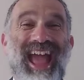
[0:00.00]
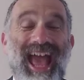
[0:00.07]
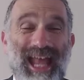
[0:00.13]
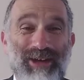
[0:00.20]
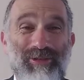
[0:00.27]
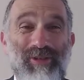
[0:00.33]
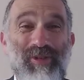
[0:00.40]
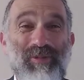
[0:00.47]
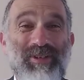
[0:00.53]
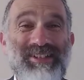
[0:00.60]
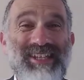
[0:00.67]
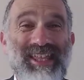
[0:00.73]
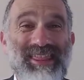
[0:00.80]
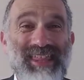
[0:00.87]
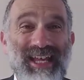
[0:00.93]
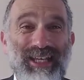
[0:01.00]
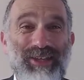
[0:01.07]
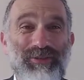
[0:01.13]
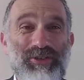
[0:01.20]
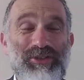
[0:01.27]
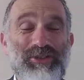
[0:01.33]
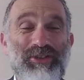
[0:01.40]
Hello everybody, thank you
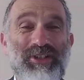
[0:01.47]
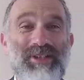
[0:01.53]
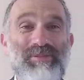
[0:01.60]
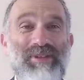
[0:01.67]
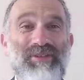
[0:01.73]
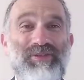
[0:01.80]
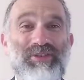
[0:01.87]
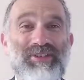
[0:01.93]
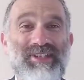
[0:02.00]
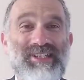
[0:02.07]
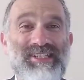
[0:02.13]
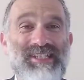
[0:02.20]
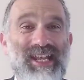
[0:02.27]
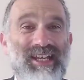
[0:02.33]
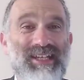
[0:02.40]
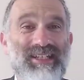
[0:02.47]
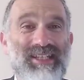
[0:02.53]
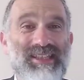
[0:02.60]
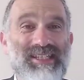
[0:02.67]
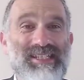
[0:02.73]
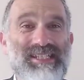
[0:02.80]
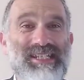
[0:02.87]
for joining me for this second in
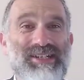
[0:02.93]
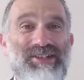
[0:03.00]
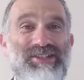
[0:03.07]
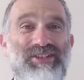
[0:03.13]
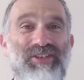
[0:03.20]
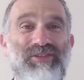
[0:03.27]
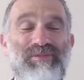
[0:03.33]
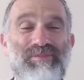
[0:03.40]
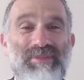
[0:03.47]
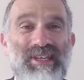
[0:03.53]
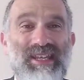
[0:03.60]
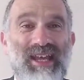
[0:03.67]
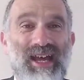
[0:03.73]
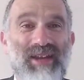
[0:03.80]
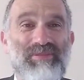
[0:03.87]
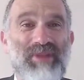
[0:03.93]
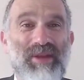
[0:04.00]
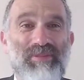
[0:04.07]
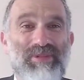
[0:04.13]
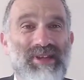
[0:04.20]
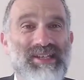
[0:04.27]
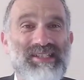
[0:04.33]
the series of Me and My
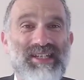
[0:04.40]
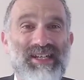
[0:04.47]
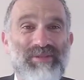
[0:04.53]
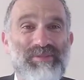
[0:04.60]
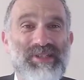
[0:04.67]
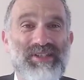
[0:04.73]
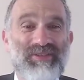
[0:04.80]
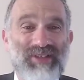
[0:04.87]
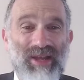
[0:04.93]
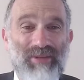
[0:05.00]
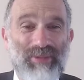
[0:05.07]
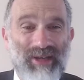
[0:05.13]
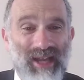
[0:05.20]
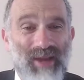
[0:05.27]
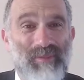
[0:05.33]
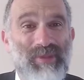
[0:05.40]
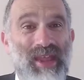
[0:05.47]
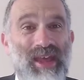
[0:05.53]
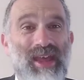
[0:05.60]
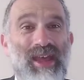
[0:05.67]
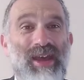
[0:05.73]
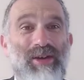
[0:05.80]
Place and a Bit of Kabbalah,
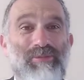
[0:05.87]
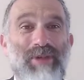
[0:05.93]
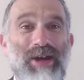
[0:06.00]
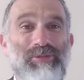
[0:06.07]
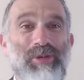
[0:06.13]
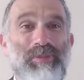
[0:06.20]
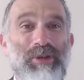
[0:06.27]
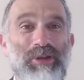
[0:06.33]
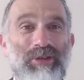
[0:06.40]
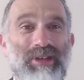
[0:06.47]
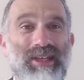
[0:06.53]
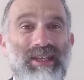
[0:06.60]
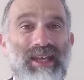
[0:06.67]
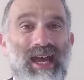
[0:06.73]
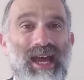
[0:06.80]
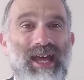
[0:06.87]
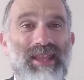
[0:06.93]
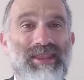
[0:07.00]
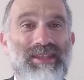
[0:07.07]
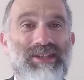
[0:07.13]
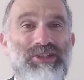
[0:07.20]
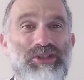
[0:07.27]
where we'll be looking
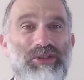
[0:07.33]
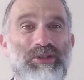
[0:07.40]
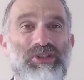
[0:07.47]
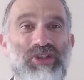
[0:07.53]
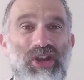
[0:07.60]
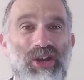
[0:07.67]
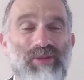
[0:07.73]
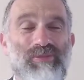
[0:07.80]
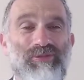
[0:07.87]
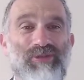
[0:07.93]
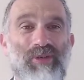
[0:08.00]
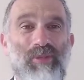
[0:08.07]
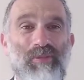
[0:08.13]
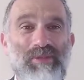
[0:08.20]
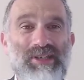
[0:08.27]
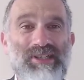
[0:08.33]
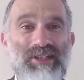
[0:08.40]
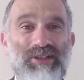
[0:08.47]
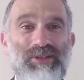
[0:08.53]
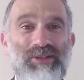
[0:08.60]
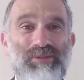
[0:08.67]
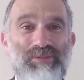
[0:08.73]
at the Jewish home from a
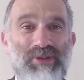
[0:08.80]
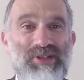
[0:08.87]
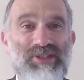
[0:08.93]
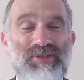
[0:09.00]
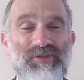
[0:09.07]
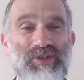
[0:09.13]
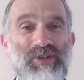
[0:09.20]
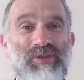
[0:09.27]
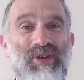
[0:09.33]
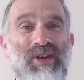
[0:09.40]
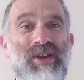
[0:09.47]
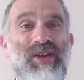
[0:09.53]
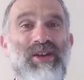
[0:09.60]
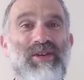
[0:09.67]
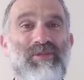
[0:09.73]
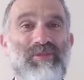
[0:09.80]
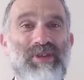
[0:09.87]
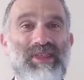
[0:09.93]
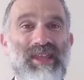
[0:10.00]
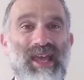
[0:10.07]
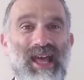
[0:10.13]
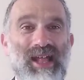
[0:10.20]
mystical point of view with
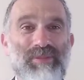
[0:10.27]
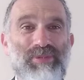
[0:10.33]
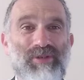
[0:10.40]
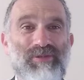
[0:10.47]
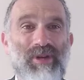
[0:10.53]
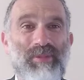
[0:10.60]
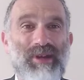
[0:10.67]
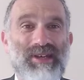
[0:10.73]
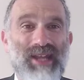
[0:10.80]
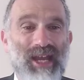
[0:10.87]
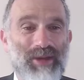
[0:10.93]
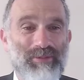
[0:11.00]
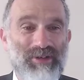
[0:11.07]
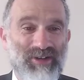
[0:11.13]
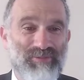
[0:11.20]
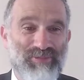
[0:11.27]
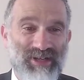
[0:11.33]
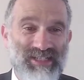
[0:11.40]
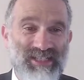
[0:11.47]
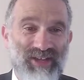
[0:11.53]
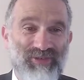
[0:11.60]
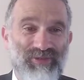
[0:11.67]
the help of Rabbi Nachman of
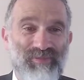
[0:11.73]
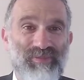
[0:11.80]
Breslov.